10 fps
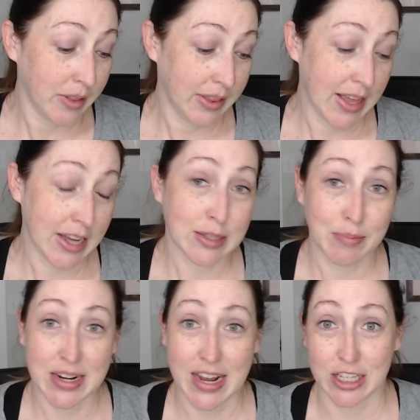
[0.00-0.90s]
that's
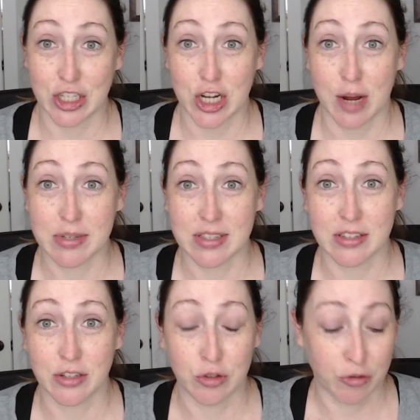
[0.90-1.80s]
my next job is
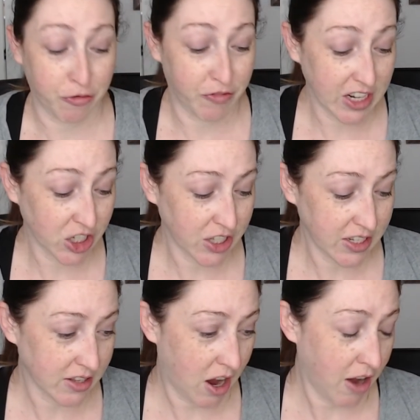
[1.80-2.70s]
to finish
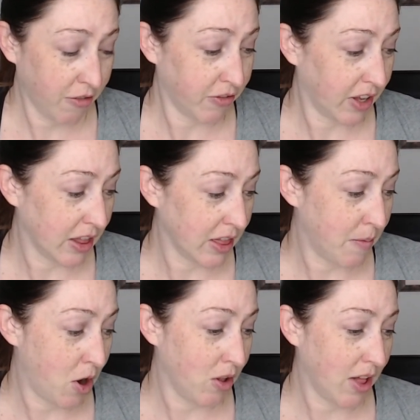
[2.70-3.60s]
these off, get
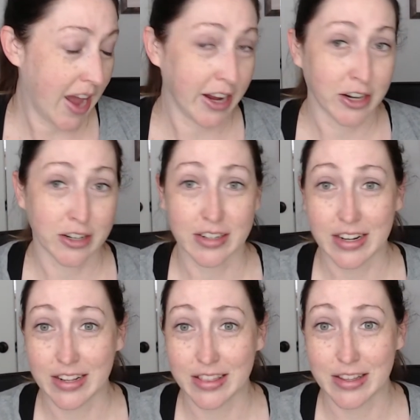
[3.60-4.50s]
them all ironed
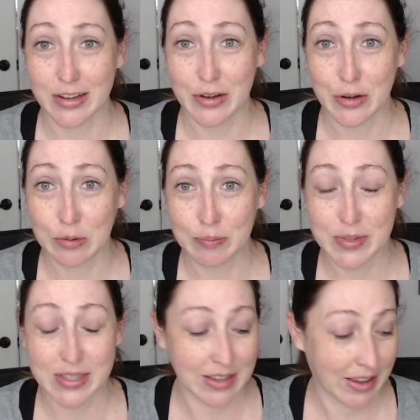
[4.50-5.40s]
in the
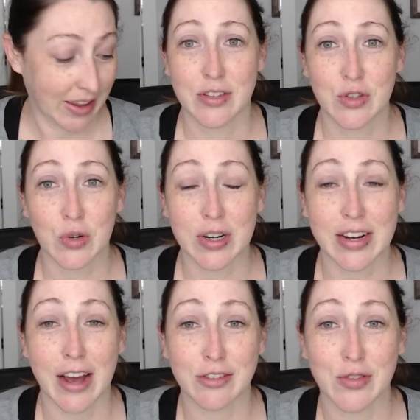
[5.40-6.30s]
hoops,
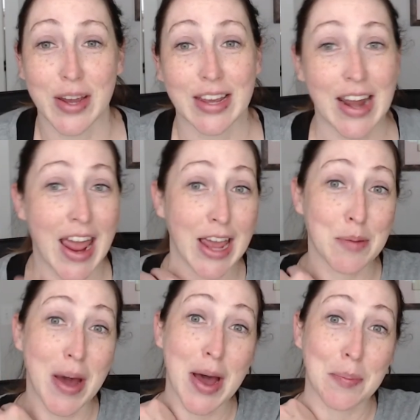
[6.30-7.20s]
sorted out so I can hang
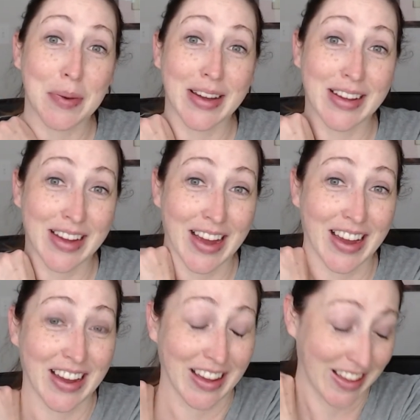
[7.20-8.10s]
them up.
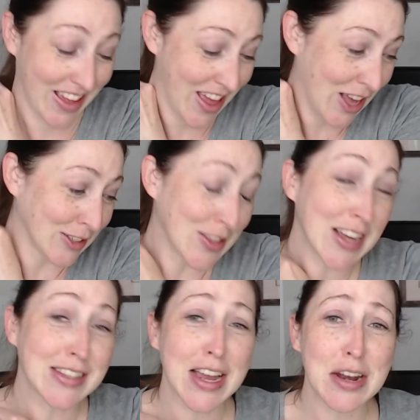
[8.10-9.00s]
Uh, so
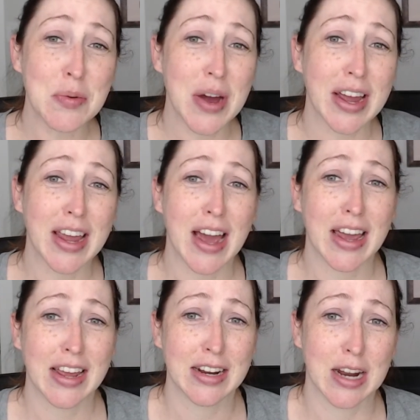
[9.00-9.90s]
that's kind of why
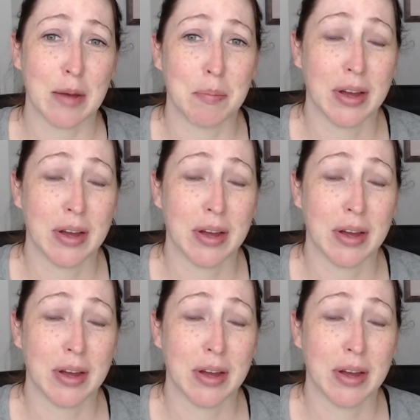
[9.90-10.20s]
I ended up